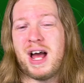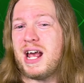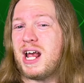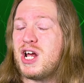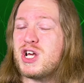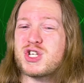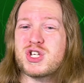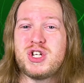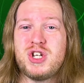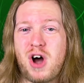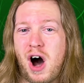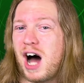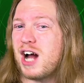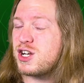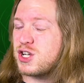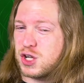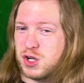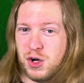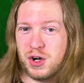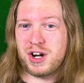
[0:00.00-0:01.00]
is
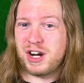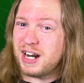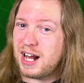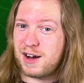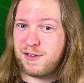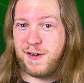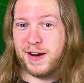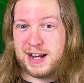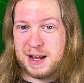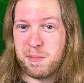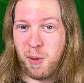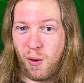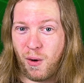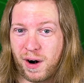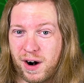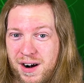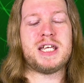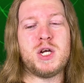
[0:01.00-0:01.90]
not good enough anymore.